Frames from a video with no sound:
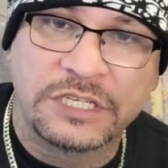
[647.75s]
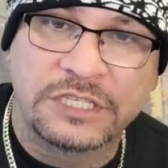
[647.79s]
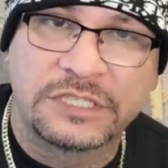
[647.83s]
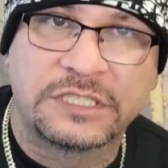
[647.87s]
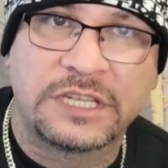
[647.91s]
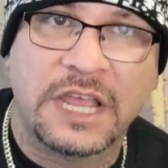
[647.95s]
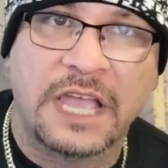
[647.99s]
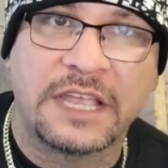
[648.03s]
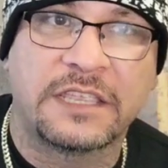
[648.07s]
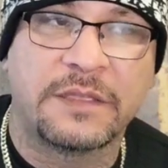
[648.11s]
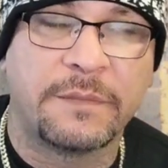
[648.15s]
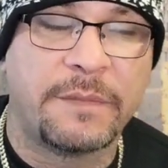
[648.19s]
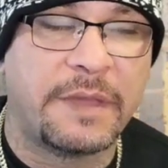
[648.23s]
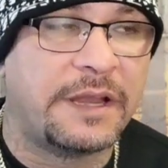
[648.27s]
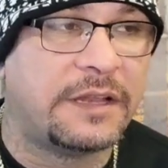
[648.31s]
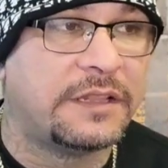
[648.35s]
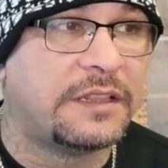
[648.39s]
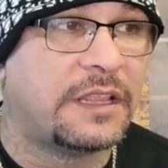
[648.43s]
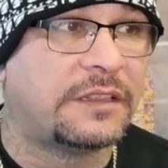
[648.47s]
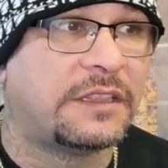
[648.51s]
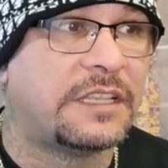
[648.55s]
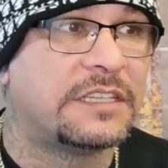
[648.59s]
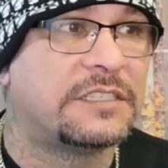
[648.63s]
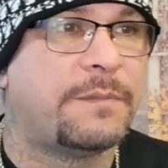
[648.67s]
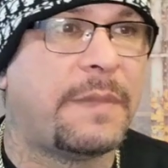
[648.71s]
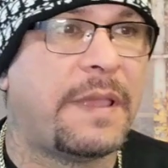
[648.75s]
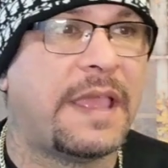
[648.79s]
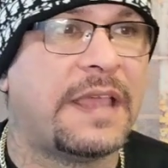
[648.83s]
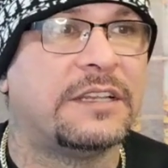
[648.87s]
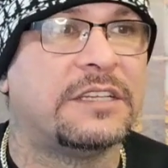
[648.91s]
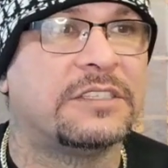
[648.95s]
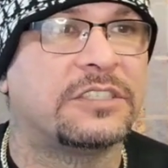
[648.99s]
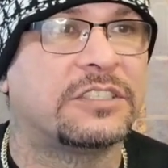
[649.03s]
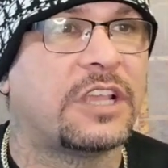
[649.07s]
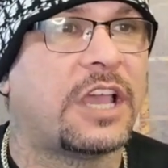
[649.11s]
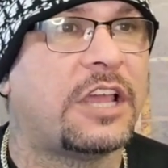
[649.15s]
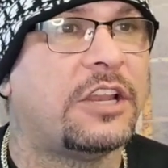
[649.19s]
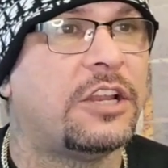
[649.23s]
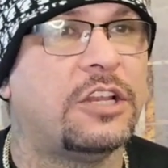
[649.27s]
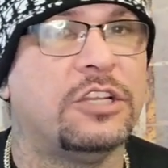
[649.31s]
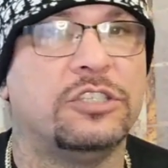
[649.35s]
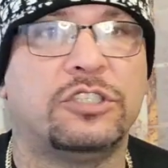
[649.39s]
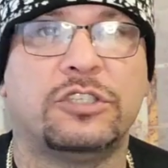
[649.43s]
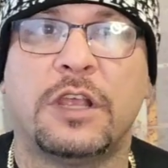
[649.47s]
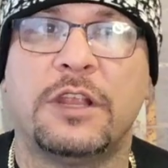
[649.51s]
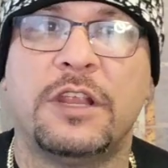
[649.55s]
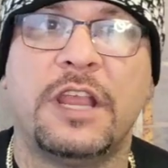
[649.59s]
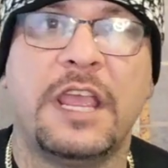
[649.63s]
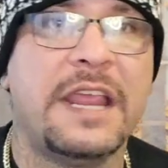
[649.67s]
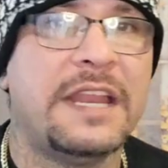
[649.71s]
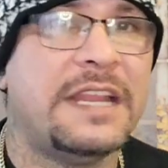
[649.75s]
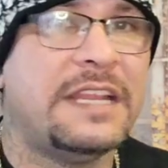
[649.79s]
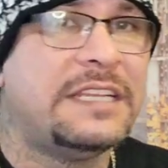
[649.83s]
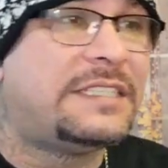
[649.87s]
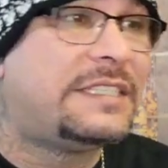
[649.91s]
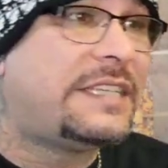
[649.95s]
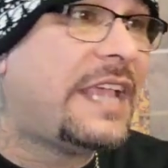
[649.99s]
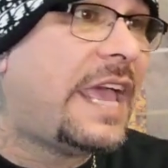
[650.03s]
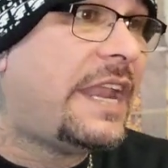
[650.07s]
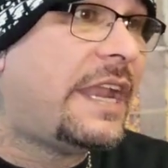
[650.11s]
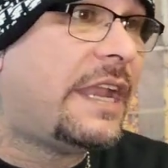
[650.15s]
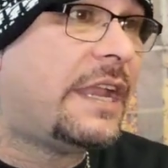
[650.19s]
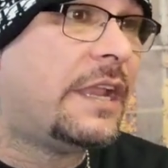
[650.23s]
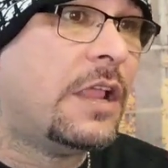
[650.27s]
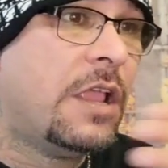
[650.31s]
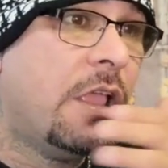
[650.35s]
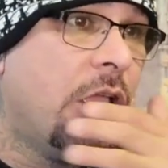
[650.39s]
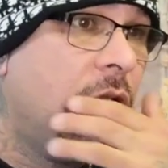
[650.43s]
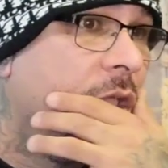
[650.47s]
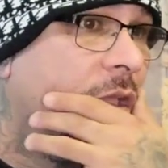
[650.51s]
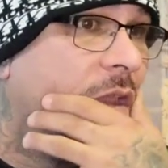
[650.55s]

it's documented that this man decided, he said it. And he said it.